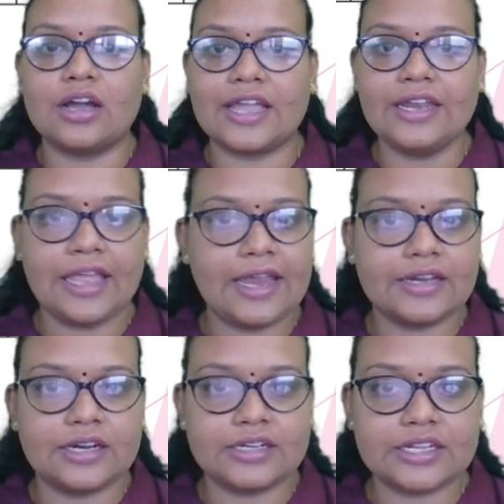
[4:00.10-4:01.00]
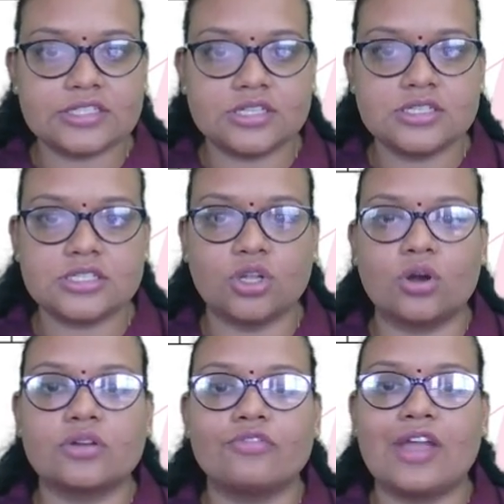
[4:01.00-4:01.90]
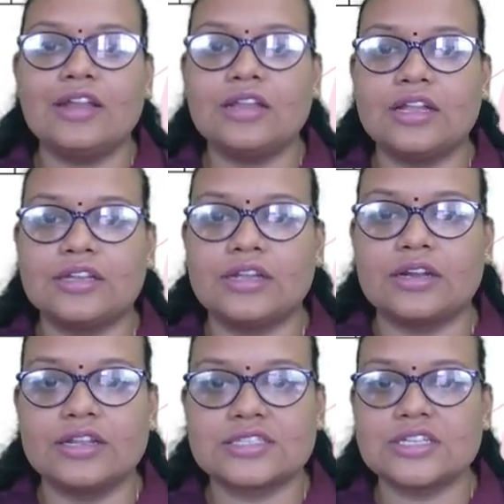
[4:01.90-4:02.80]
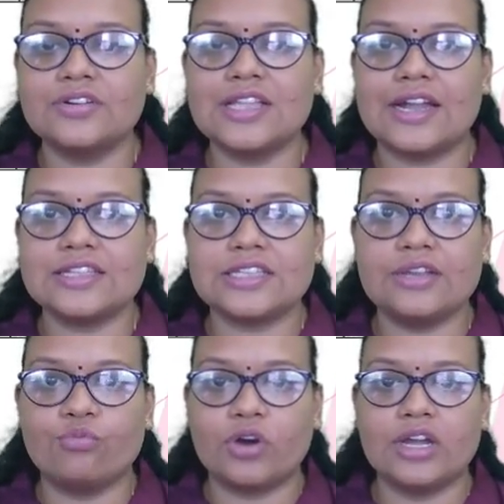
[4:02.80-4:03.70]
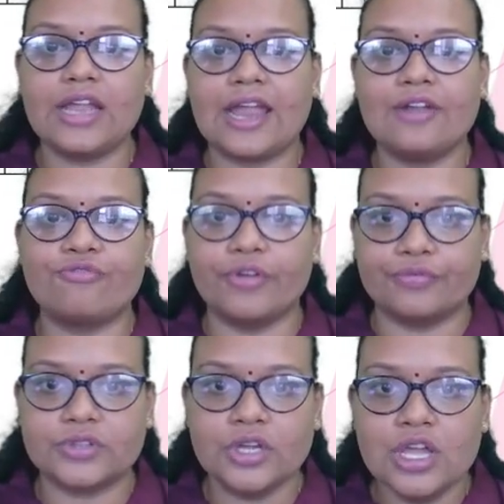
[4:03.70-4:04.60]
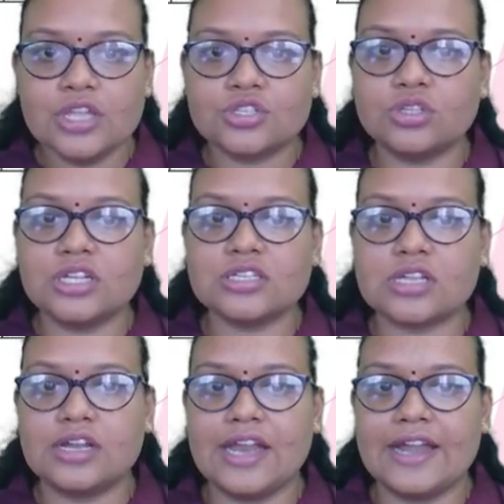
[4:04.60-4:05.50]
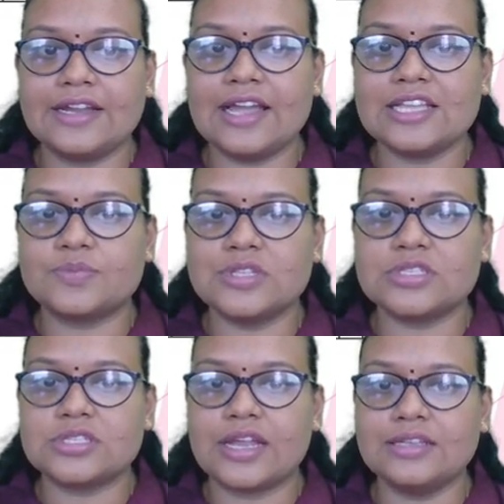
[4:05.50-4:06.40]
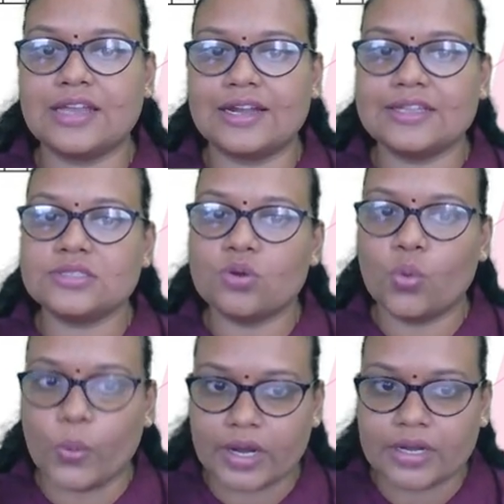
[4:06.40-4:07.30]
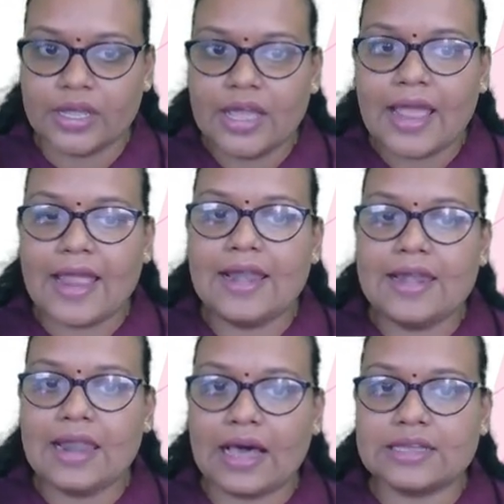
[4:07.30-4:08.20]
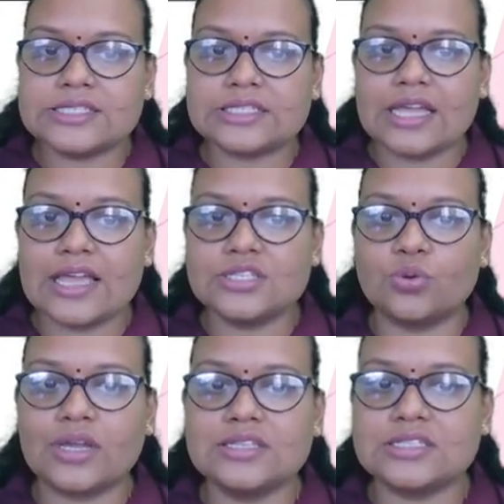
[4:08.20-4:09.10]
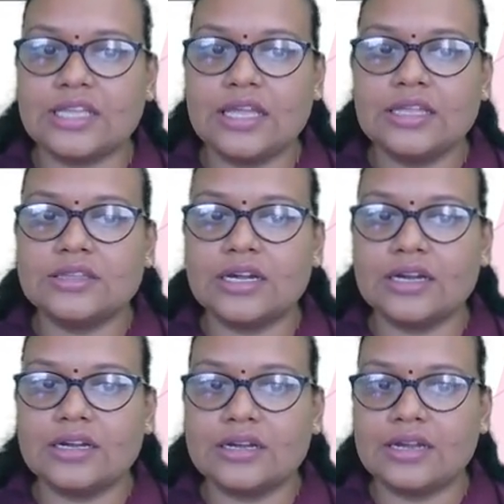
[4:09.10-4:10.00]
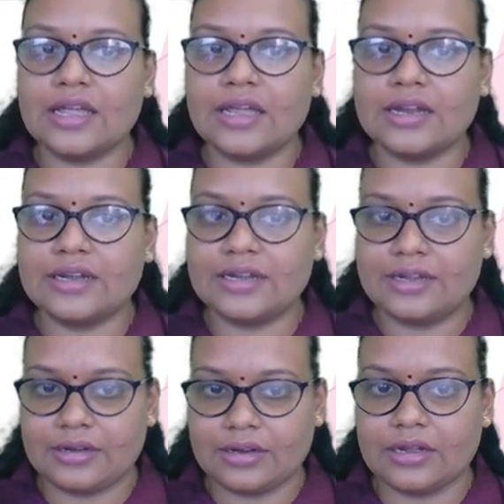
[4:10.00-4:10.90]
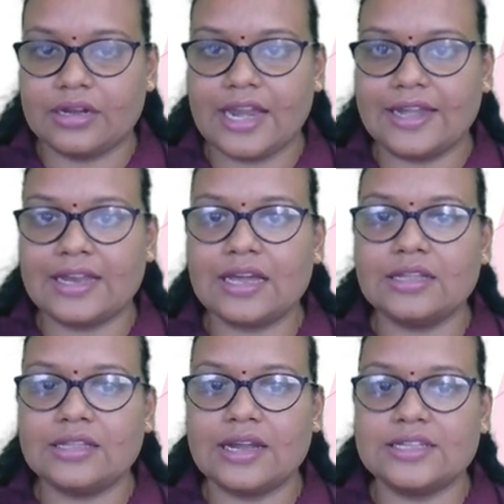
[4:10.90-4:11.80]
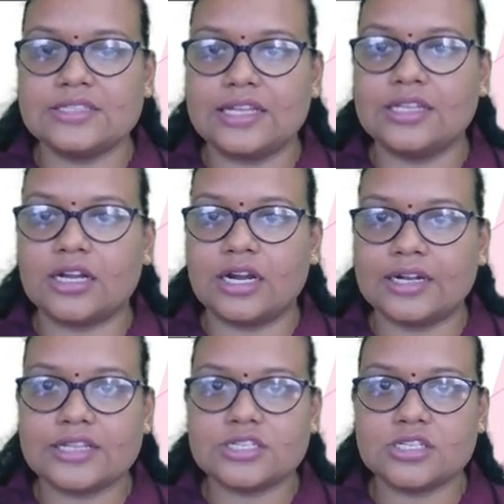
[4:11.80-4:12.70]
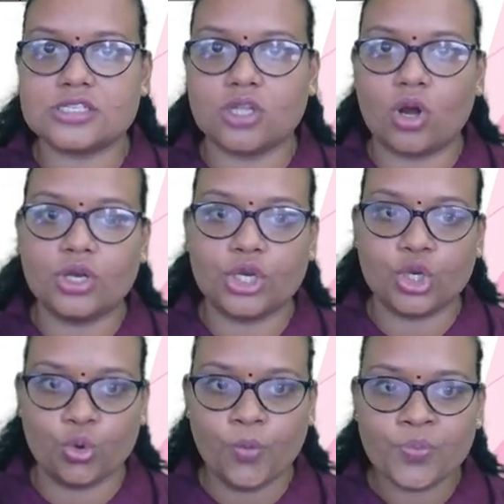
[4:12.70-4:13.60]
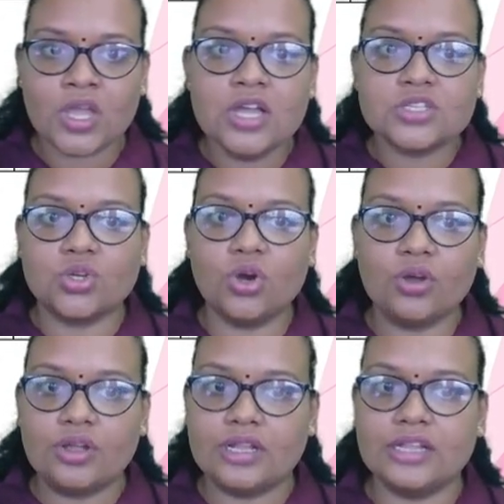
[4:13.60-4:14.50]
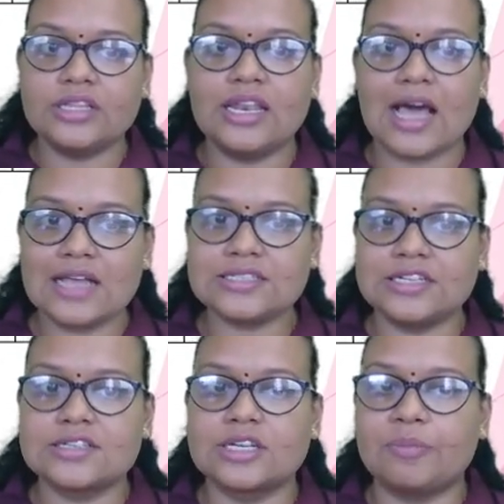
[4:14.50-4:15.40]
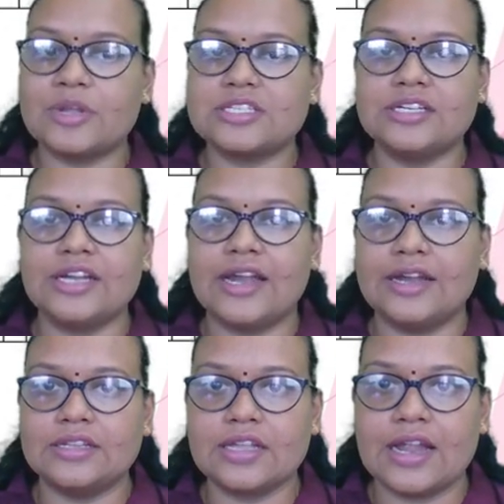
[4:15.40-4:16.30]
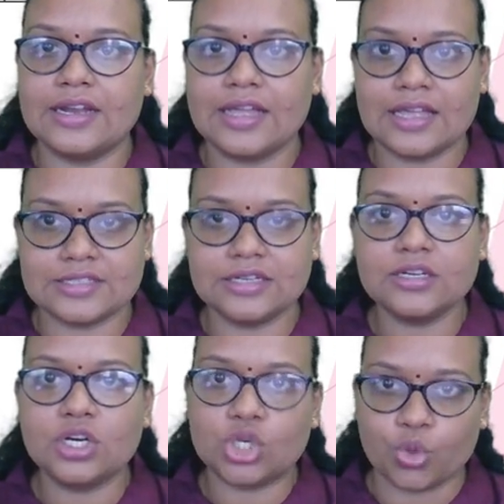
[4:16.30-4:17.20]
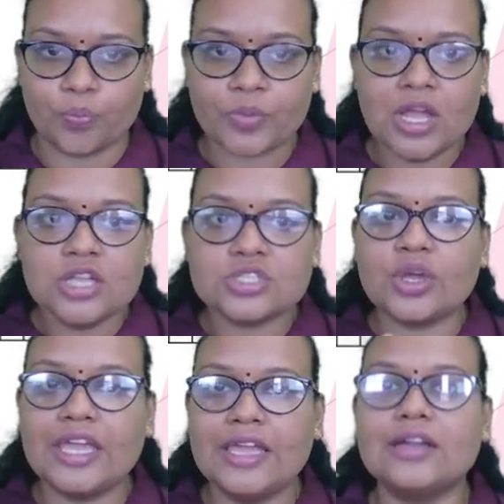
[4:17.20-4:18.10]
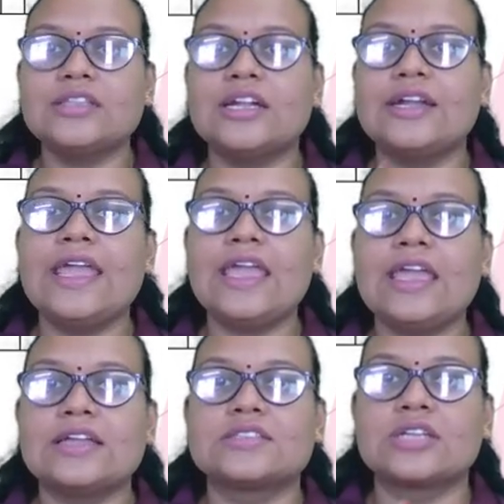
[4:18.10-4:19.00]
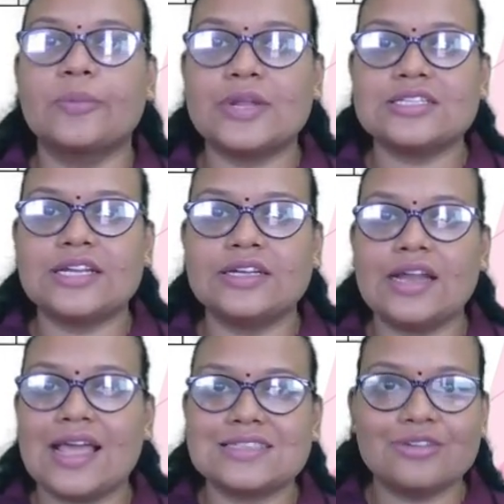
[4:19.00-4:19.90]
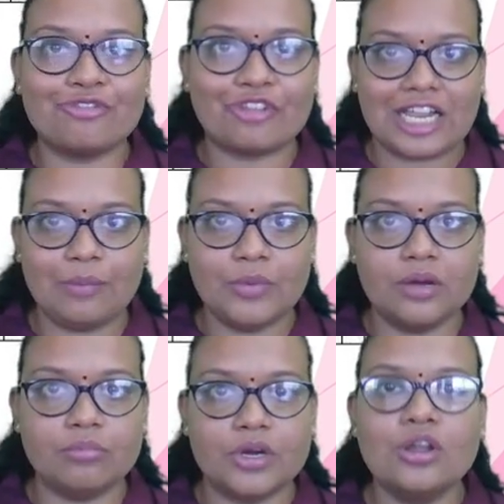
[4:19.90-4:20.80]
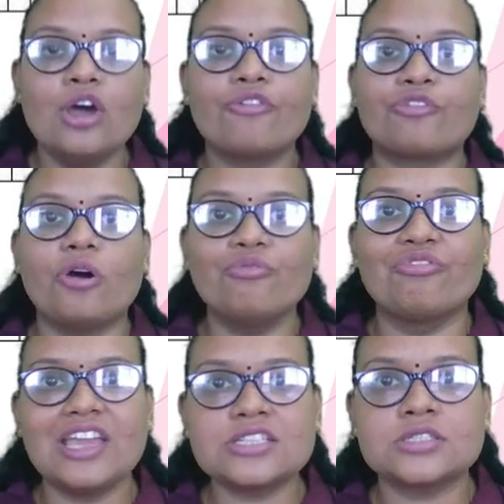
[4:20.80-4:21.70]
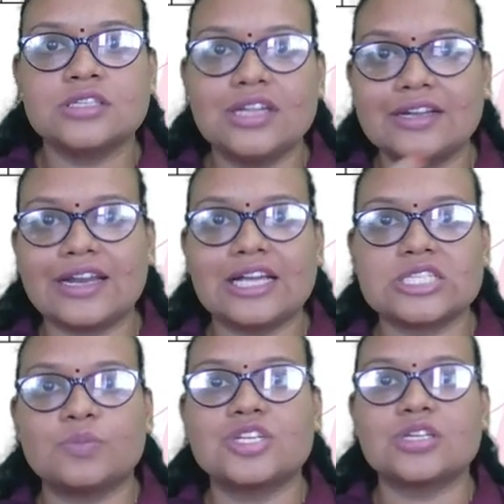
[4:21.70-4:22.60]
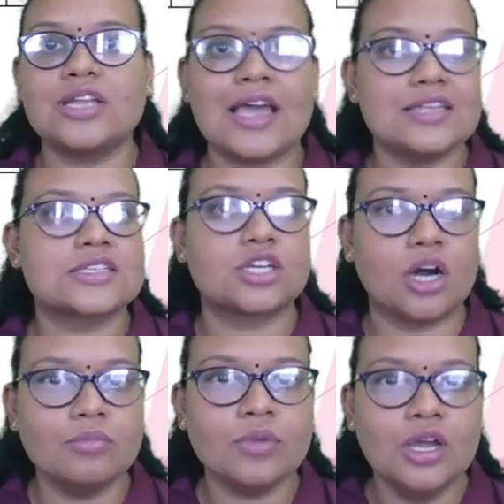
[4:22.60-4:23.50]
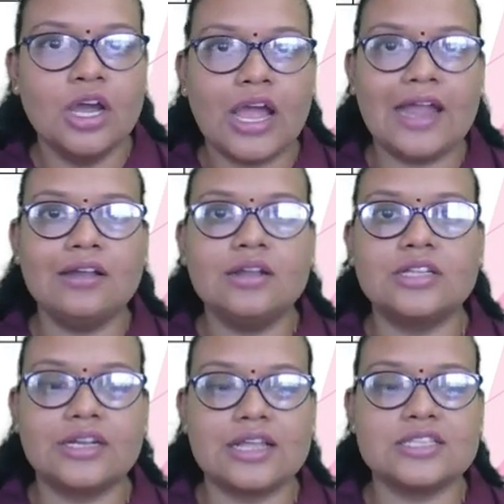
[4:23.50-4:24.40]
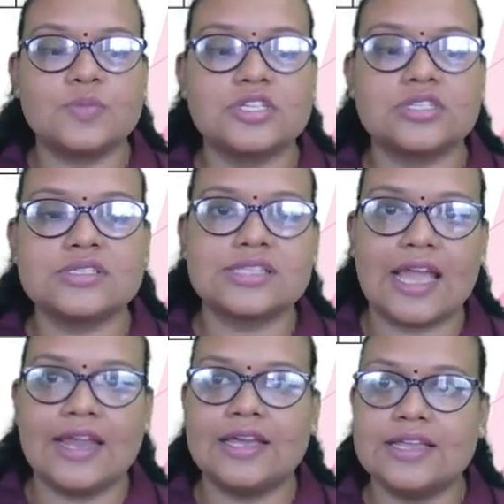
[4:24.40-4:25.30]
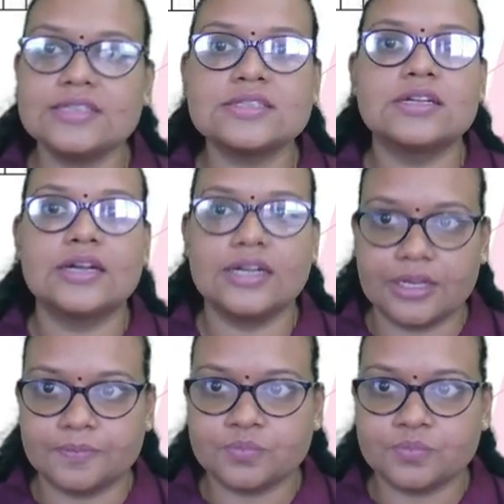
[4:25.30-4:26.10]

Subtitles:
again 8 contention slot. When it received, that is in 1 and 5th. So this data has been sent, that is 1. And last, as you can see, that data that is in the contention slot 2. So in the last, it is represented as a 2. So here the D is represented as a frame number from which the transmission has come and the transmission slide has done.